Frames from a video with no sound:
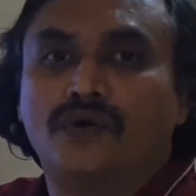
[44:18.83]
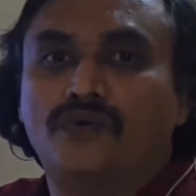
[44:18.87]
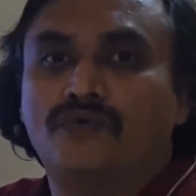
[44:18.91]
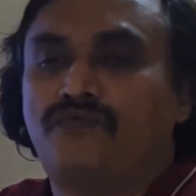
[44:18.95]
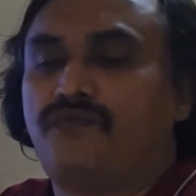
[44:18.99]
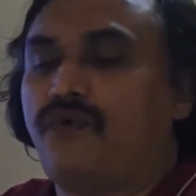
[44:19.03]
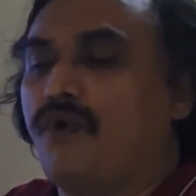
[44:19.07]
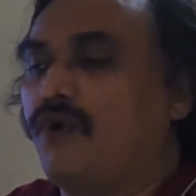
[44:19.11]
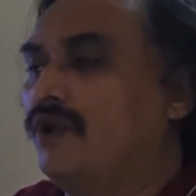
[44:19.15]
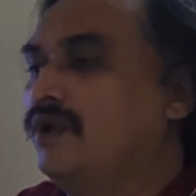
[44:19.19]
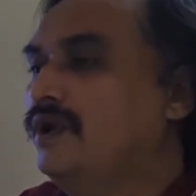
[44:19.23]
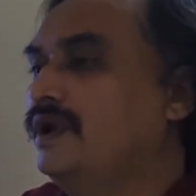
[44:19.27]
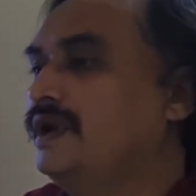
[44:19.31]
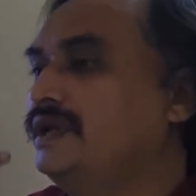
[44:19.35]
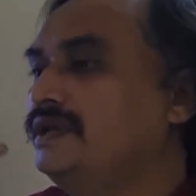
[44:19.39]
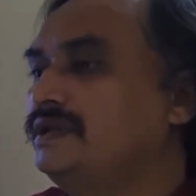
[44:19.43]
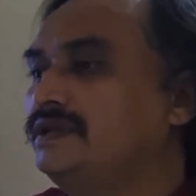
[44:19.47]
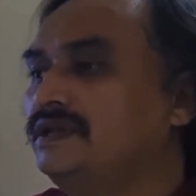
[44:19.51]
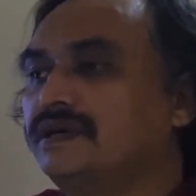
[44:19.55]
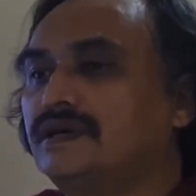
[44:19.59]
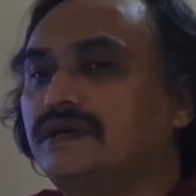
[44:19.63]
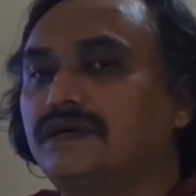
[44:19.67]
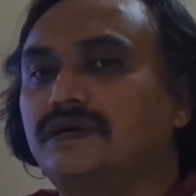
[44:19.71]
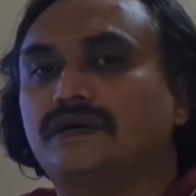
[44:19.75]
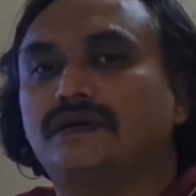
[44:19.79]
following
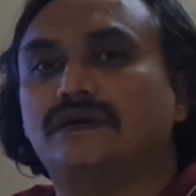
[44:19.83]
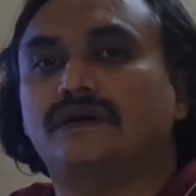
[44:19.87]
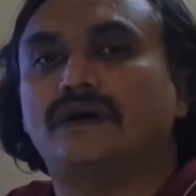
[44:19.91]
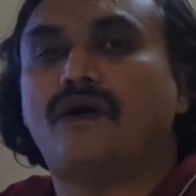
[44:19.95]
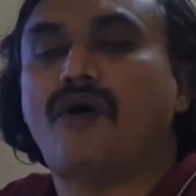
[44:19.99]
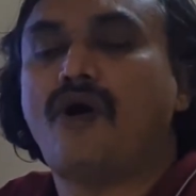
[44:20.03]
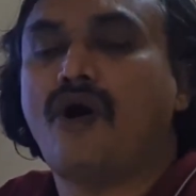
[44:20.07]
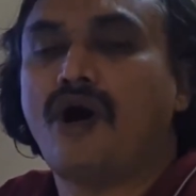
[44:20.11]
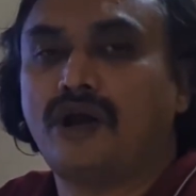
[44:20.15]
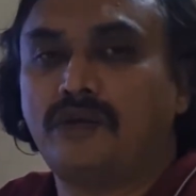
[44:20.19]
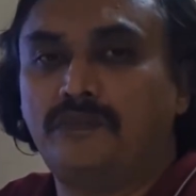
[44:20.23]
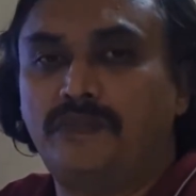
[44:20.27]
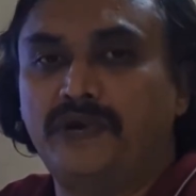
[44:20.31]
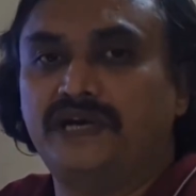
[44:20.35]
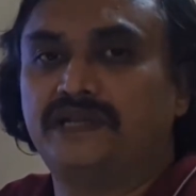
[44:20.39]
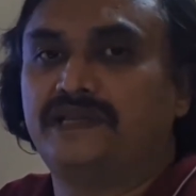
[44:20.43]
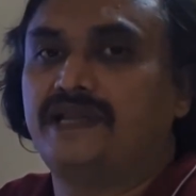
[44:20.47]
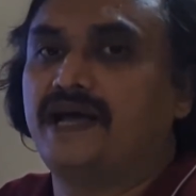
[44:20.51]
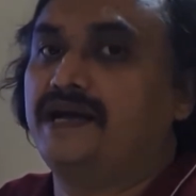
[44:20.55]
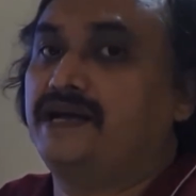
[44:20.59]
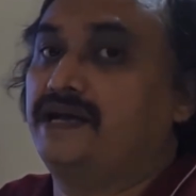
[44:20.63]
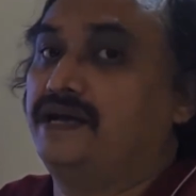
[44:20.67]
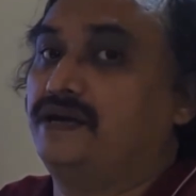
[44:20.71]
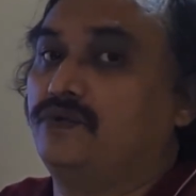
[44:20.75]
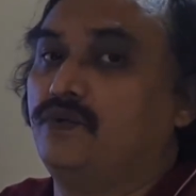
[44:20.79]
the orbit
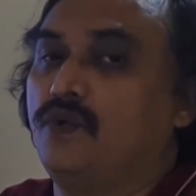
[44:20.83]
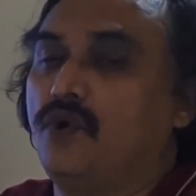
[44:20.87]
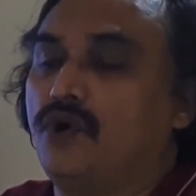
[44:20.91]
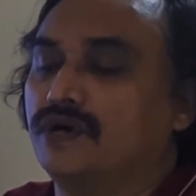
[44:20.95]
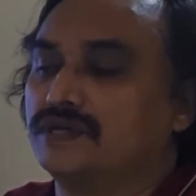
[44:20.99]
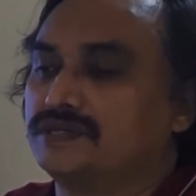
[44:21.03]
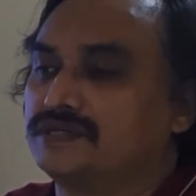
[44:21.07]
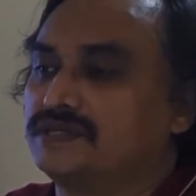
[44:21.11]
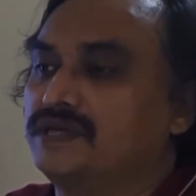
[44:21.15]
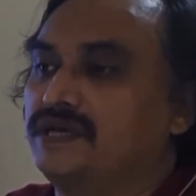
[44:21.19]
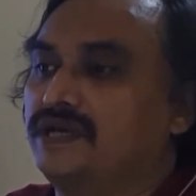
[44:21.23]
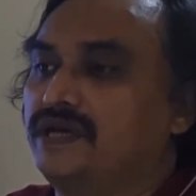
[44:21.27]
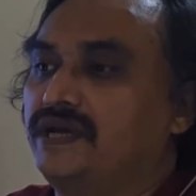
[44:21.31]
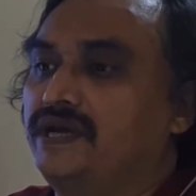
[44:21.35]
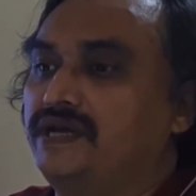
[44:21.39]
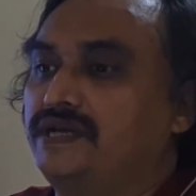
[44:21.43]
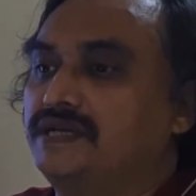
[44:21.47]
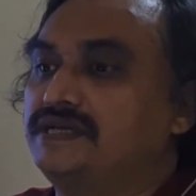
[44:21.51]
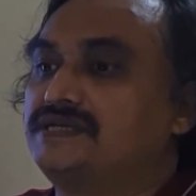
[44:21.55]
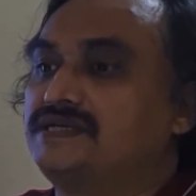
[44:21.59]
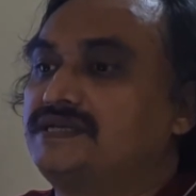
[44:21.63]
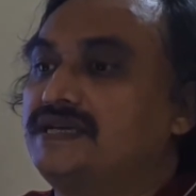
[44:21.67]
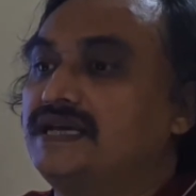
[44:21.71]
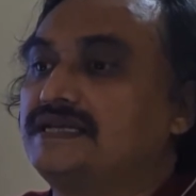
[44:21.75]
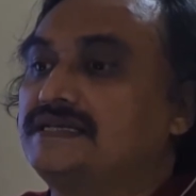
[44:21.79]
that it was. It
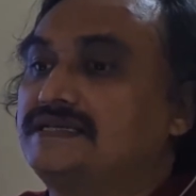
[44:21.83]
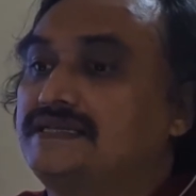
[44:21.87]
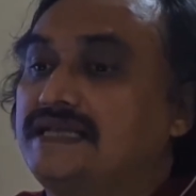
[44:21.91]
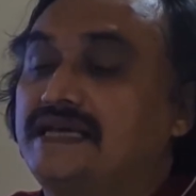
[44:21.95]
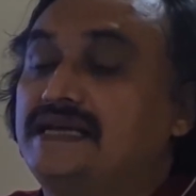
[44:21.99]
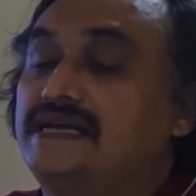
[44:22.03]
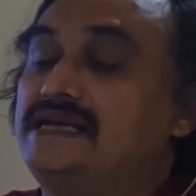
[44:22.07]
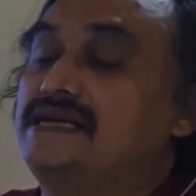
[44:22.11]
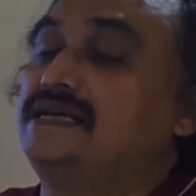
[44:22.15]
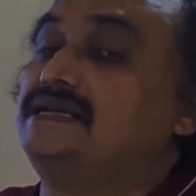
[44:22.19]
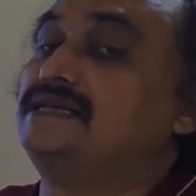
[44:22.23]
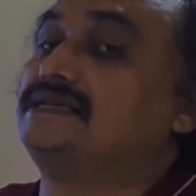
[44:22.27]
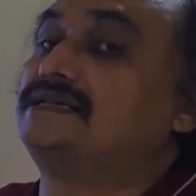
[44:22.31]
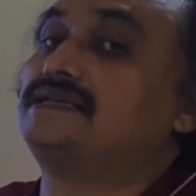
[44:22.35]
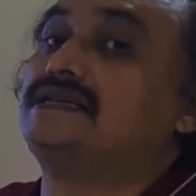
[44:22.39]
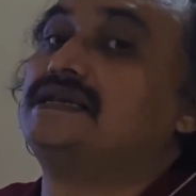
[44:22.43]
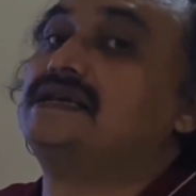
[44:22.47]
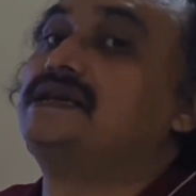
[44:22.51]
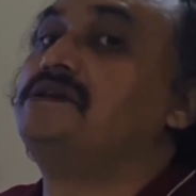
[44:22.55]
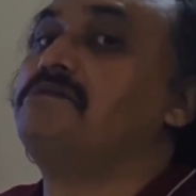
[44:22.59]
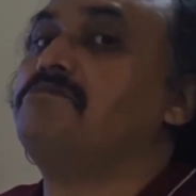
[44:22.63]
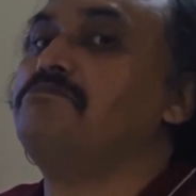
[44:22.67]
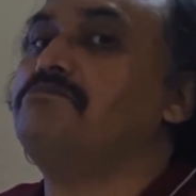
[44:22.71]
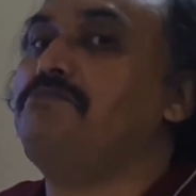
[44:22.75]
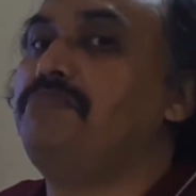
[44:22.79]
is just that it
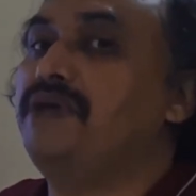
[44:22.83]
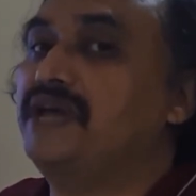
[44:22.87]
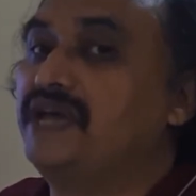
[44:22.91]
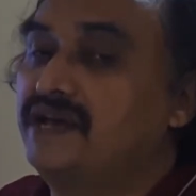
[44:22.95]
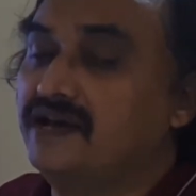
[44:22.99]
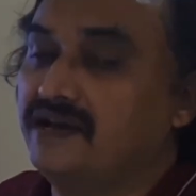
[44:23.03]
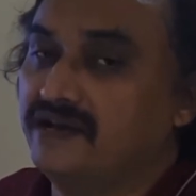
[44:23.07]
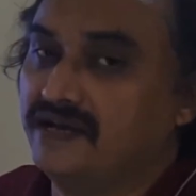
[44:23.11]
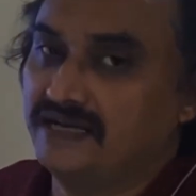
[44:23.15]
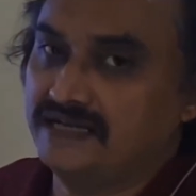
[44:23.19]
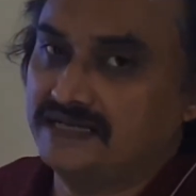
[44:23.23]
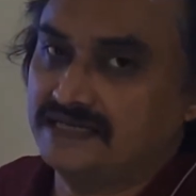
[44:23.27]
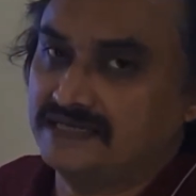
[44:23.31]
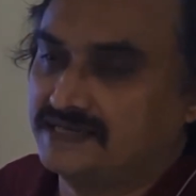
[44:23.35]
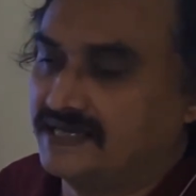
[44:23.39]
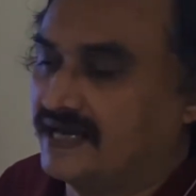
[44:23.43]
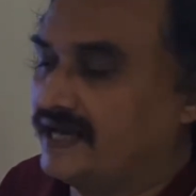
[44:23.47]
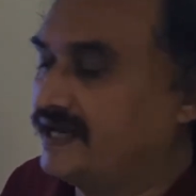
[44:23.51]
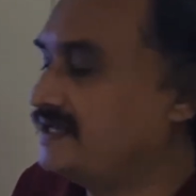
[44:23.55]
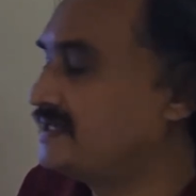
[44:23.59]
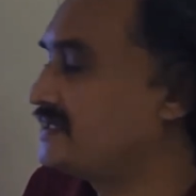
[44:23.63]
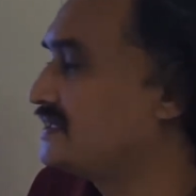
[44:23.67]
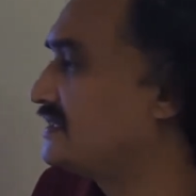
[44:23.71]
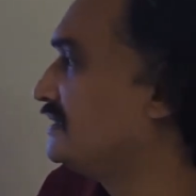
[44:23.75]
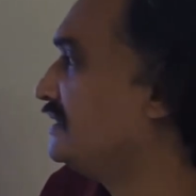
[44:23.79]
is bigger in
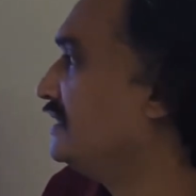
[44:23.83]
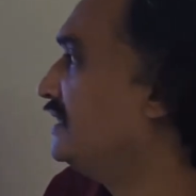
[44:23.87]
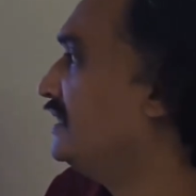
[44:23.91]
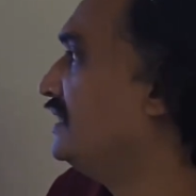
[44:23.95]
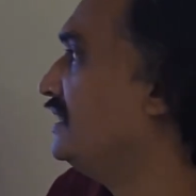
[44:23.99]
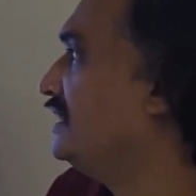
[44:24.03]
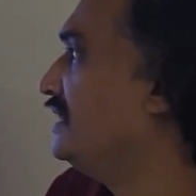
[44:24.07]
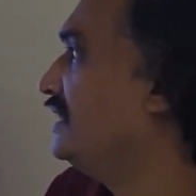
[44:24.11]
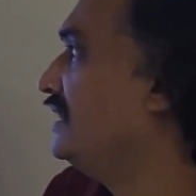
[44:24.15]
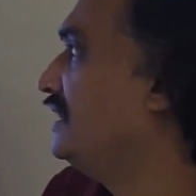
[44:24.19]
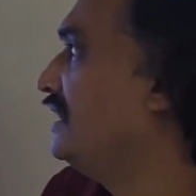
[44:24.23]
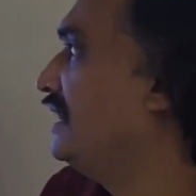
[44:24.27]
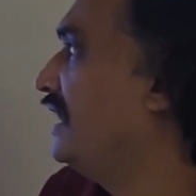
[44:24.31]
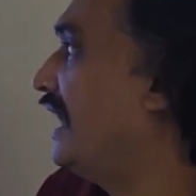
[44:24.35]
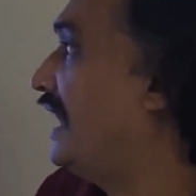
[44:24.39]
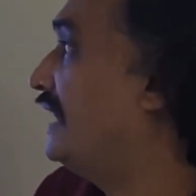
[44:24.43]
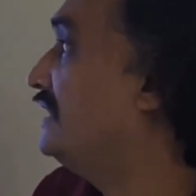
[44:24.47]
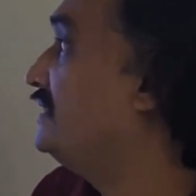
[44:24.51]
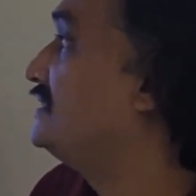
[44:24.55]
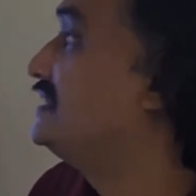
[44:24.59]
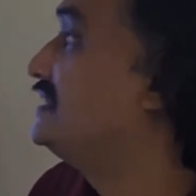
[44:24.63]
size. And